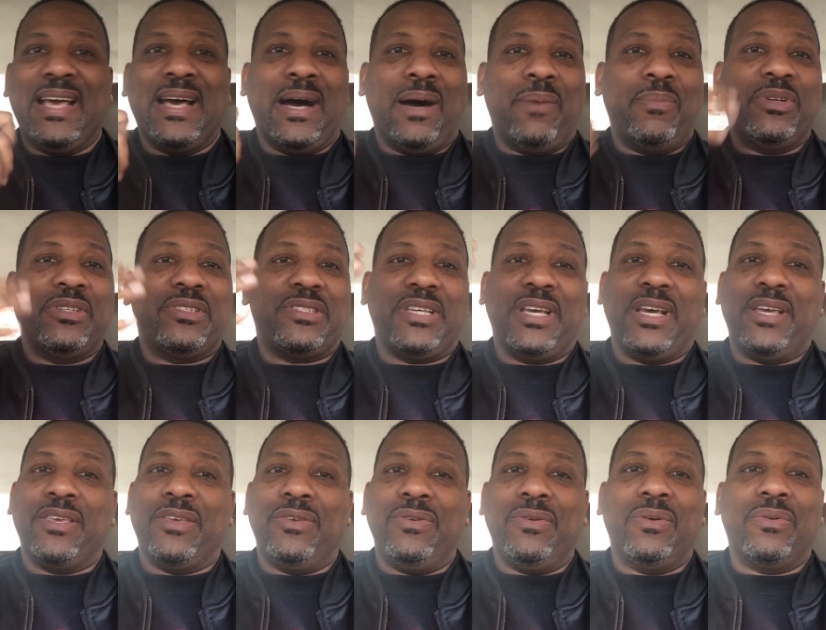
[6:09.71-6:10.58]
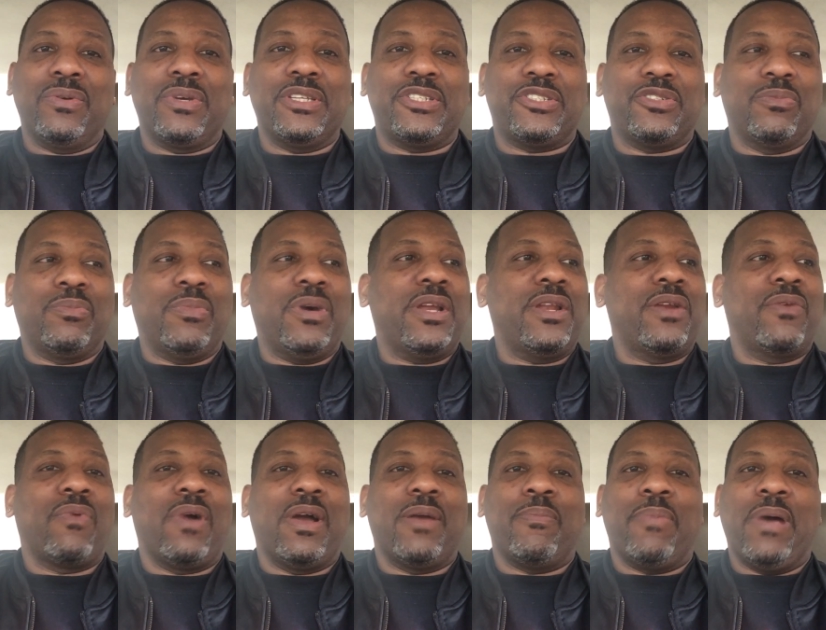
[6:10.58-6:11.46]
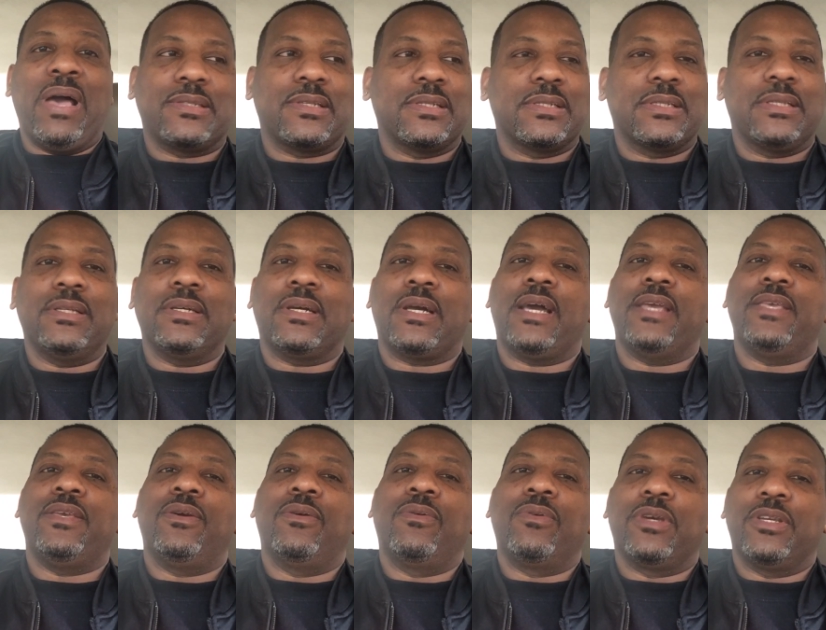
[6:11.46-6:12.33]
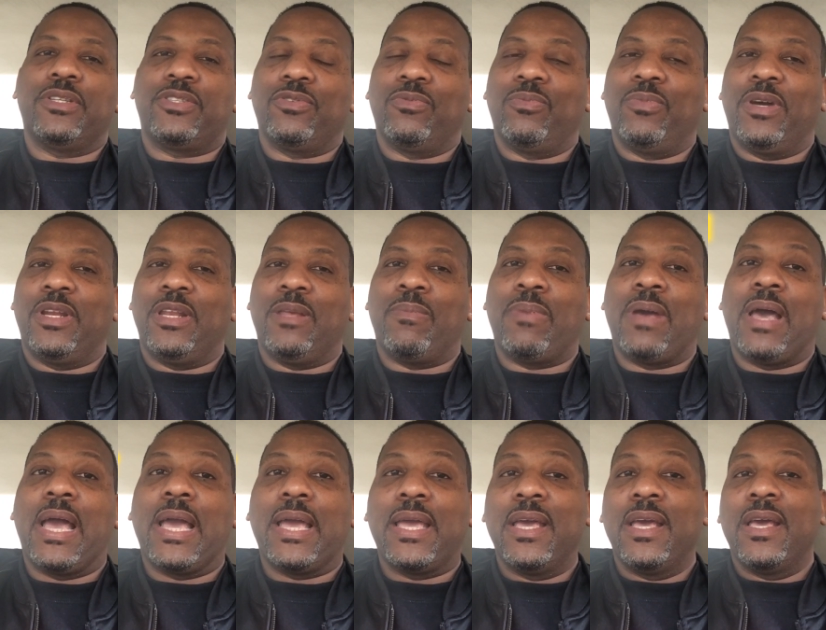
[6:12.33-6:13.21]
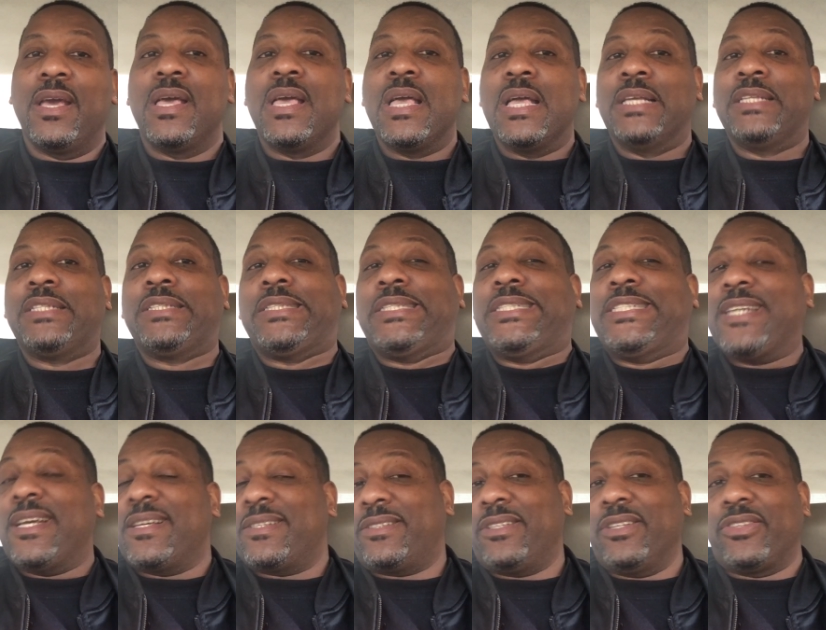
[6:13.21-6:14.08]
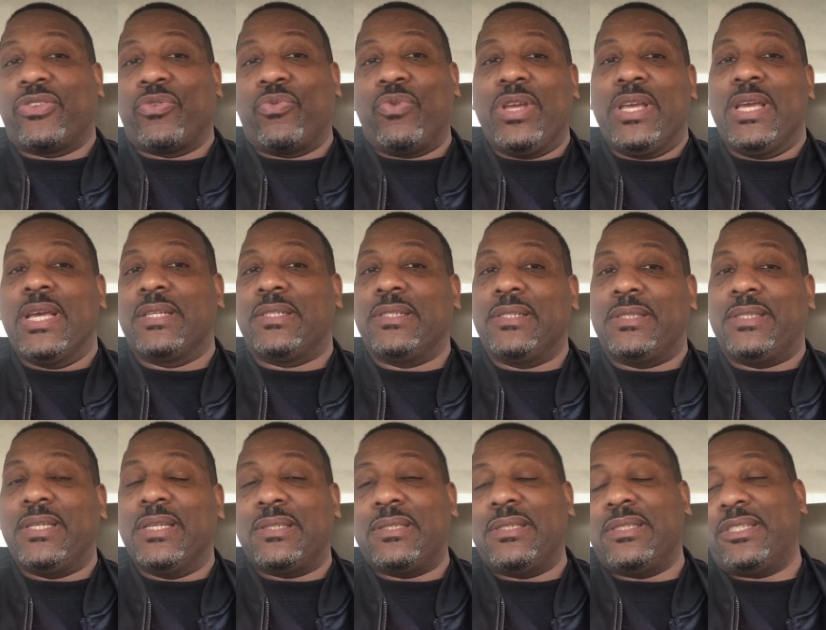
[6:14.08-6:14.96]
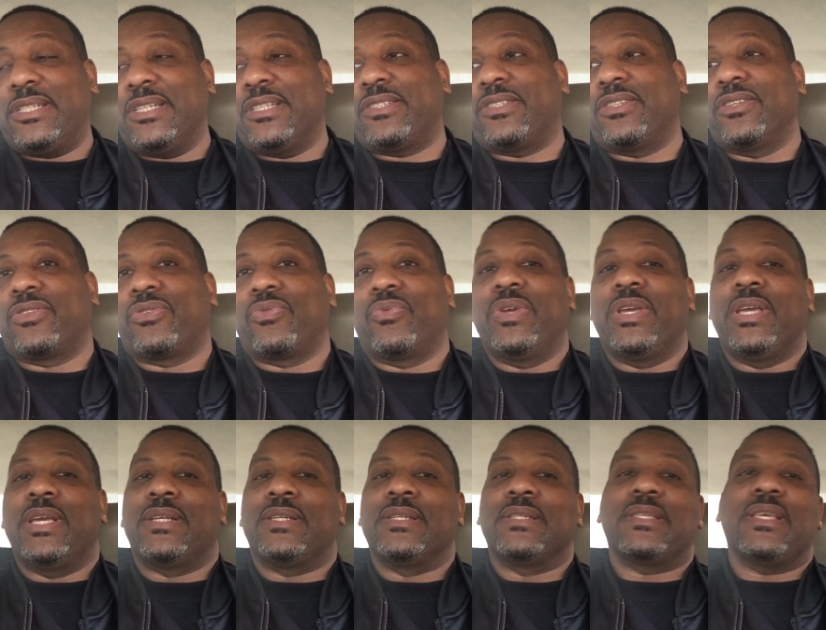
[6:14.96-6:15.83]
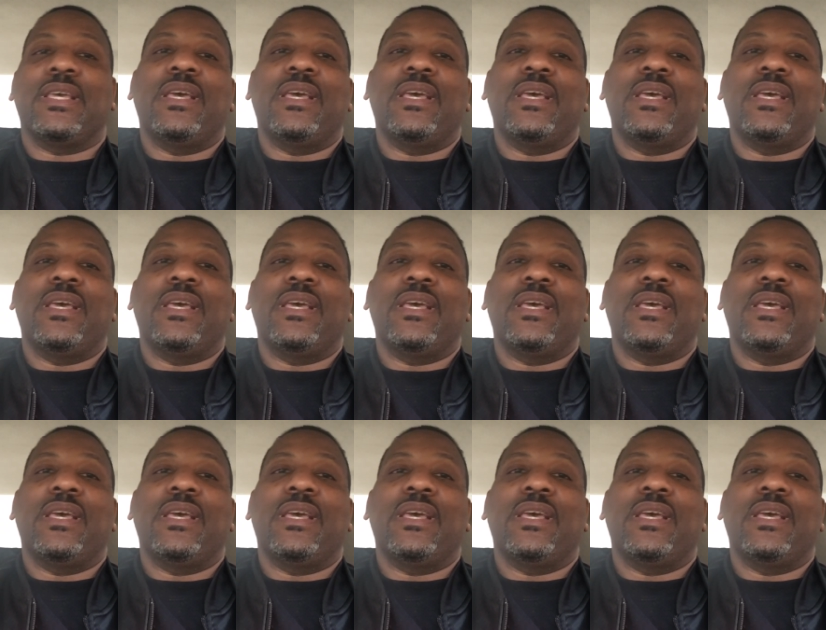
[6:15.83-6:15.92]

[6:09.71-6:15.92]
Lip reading: I'm going to tell you, you're going to get your money right back, because look how you're going to get your money back. Just the 3 inches. This is just the 3 inches.